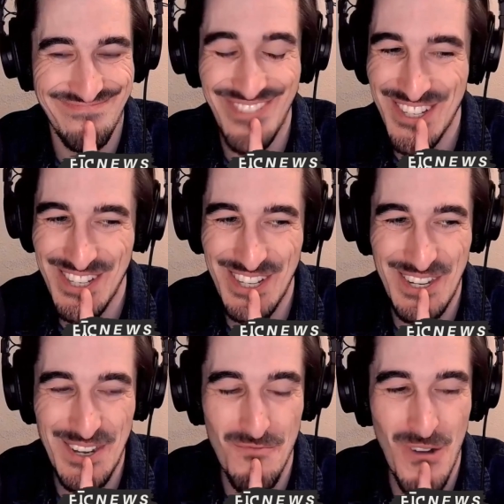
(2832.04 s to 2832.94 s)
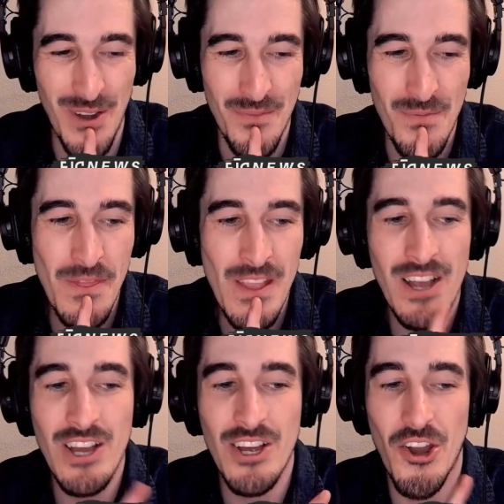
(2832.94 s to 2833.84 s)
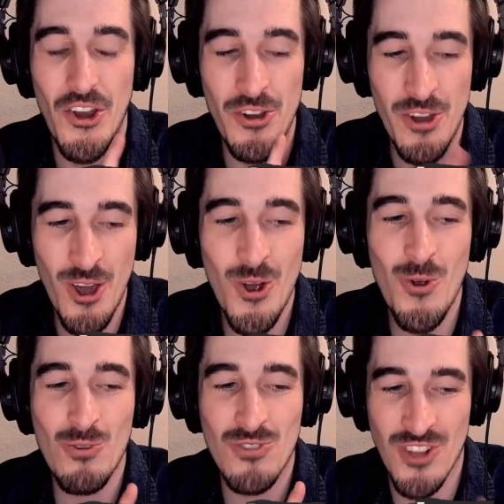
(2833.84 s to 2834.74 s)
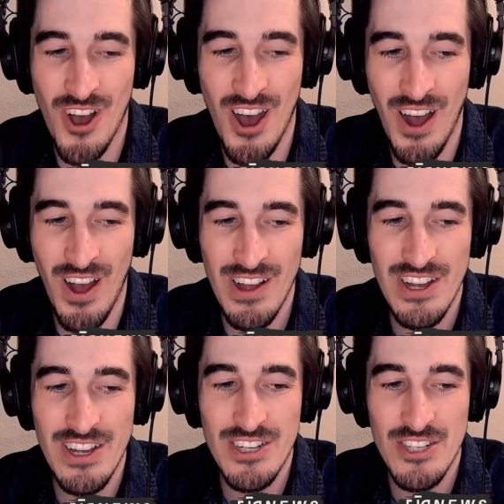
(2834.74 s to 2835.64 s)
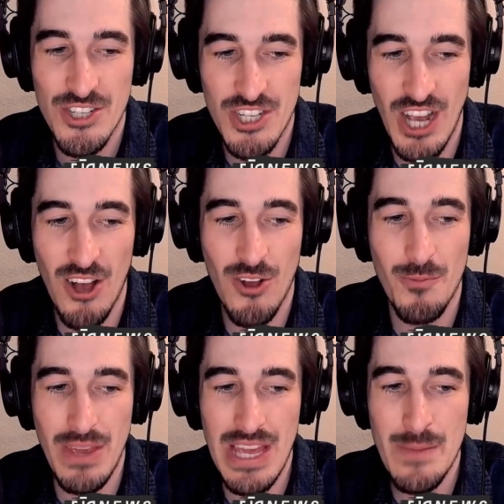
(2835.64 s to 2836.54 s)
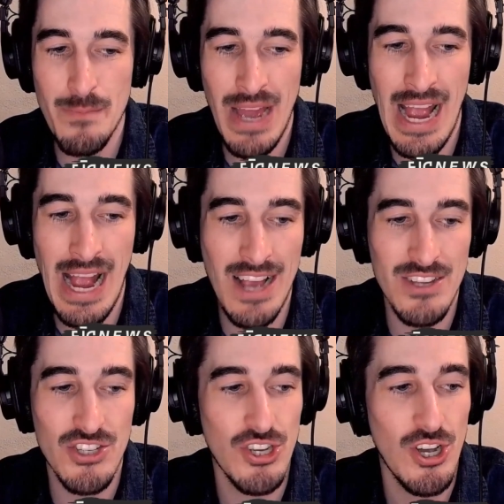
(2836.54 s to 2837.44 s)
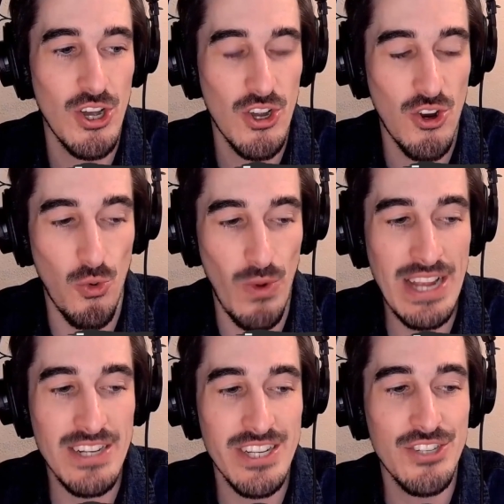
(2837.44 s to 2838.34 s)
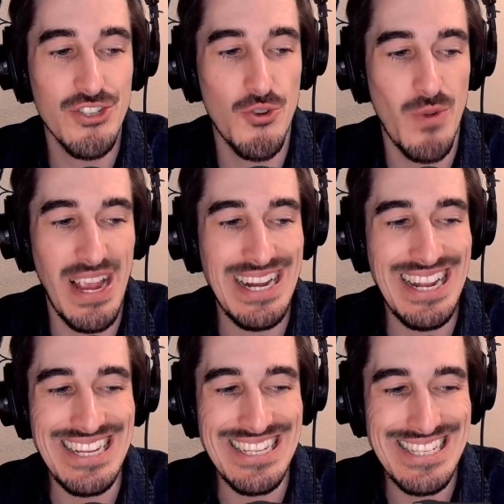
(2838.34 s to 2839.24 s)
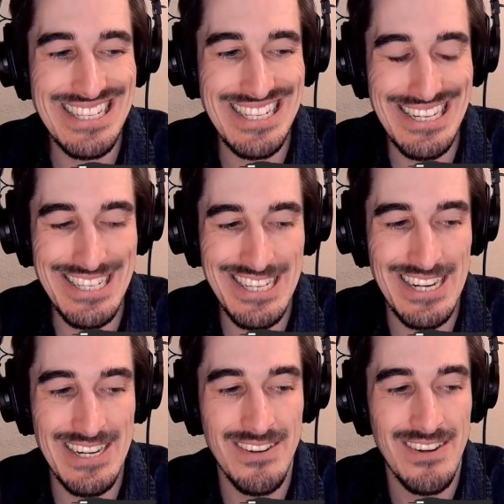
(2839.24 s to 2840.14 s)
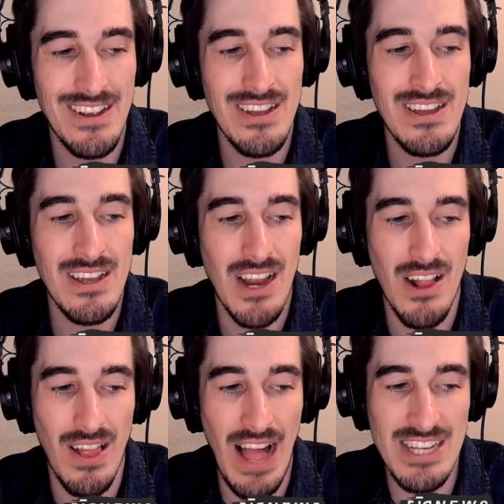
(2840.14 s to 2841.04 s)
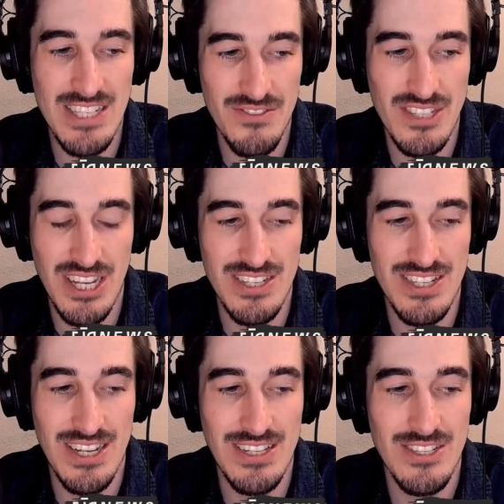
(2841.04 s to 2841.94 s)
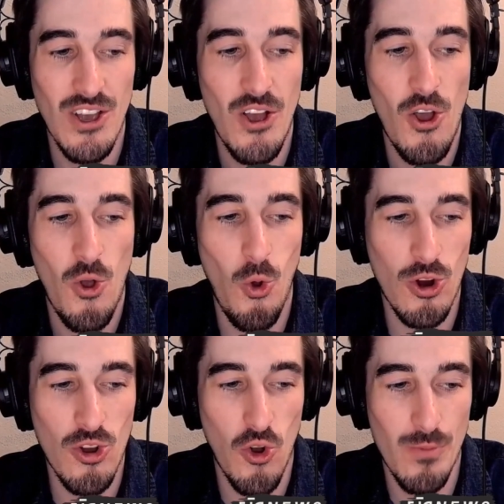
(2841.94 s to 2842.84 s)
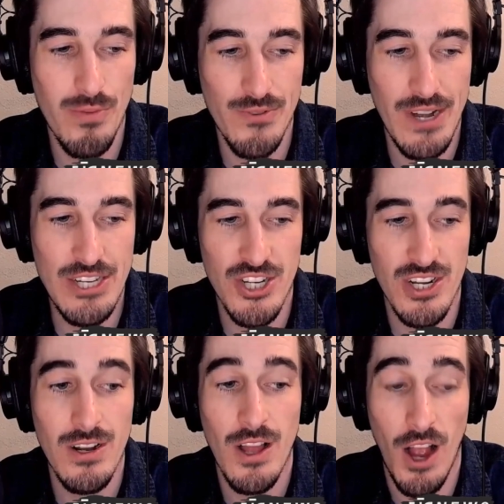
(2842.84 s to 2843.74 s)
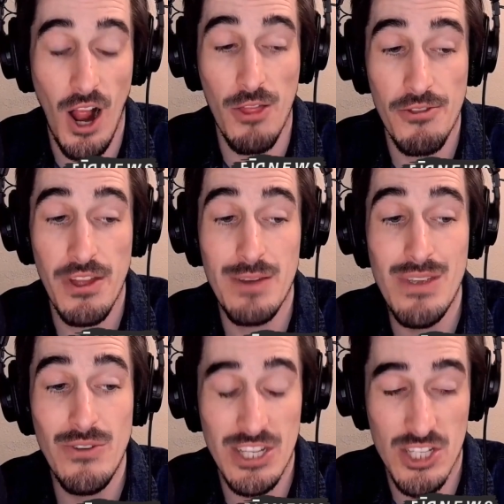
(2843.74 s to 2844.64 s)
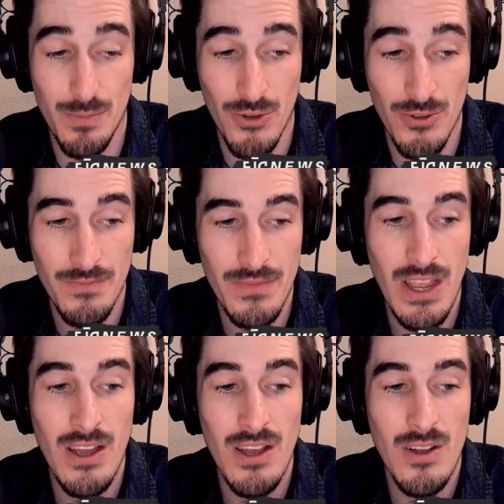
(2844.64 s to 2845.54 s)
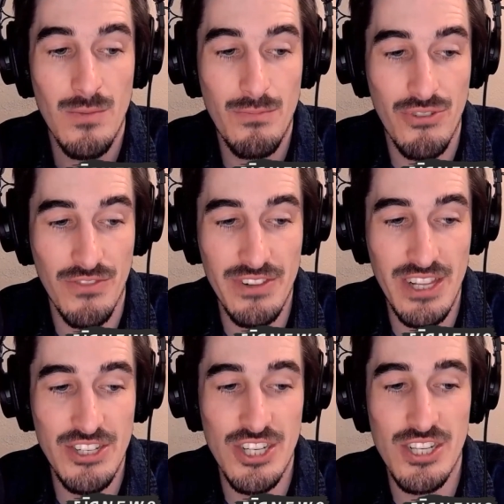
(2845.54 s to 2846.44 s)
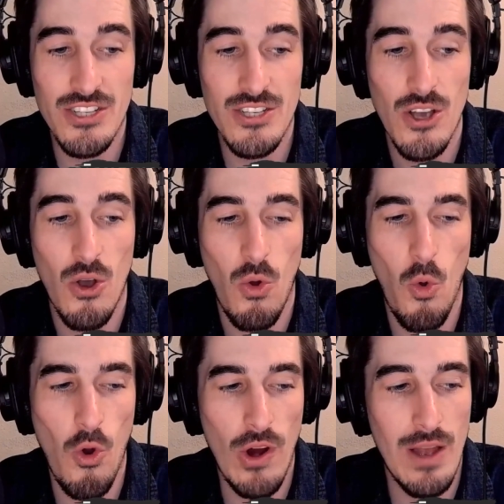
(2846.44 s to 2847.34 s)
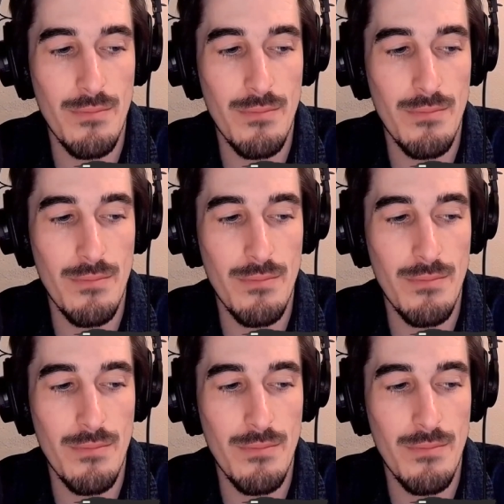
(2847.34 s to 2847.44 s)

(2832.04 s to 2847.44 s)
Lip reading: This is a good one. No law shall be passed granting to any citizen, class of citizens, or corporation other than municipal privileges or